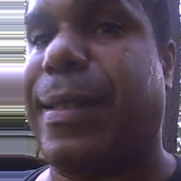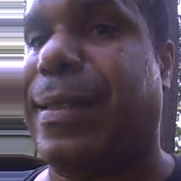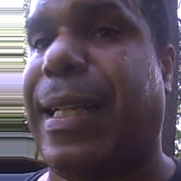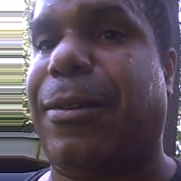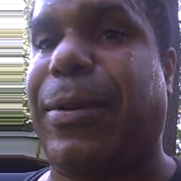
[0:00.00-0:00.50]

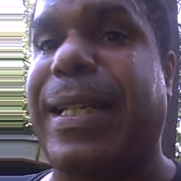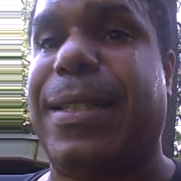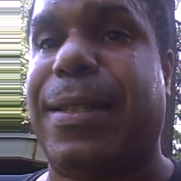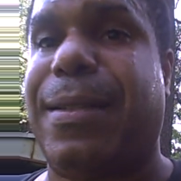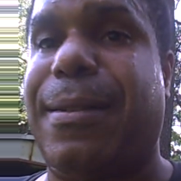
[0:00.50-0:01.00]
it's
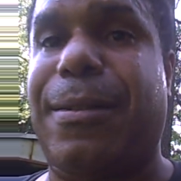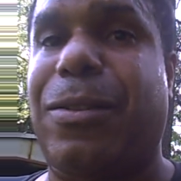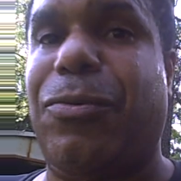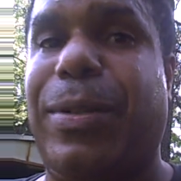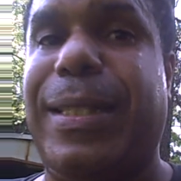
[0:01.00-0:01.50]
outrageous.
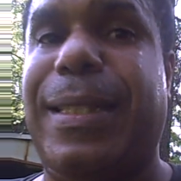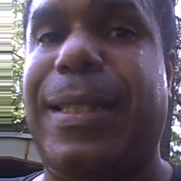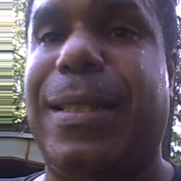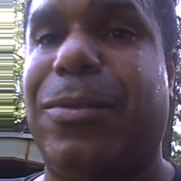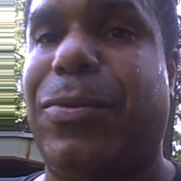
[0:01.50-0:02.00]
It really
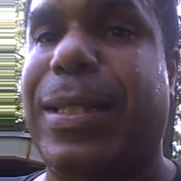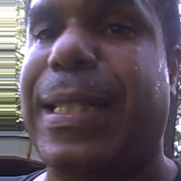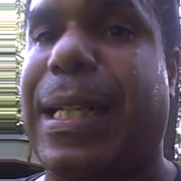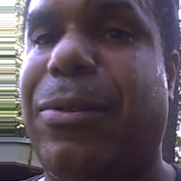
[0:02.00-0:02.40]
is. It's really